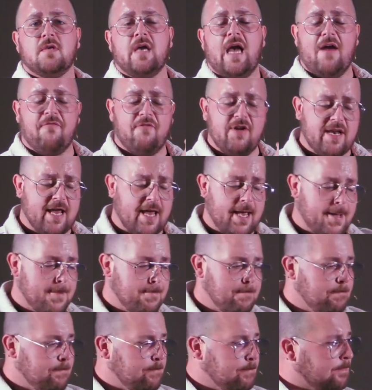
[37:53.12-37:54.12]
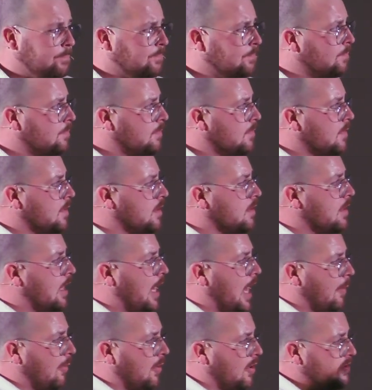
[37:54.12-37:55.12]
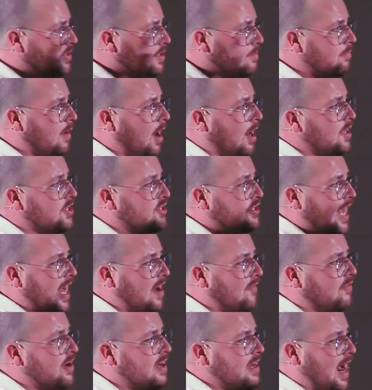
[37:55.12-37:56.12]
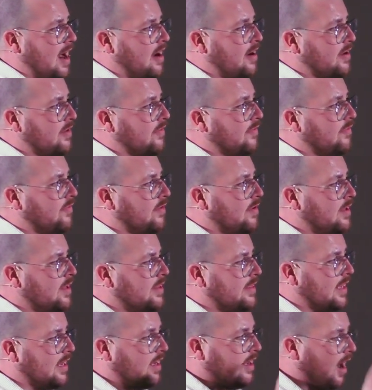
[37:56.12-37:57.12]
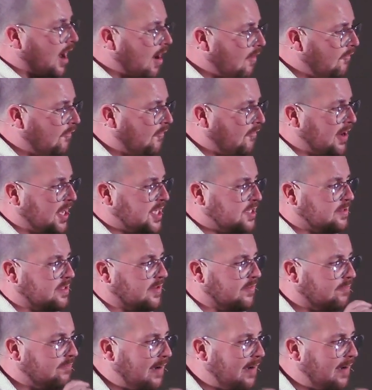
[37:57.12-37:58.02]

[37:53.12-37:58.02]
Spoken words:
Every day, I'm going to demolish every narrative that conflicts with the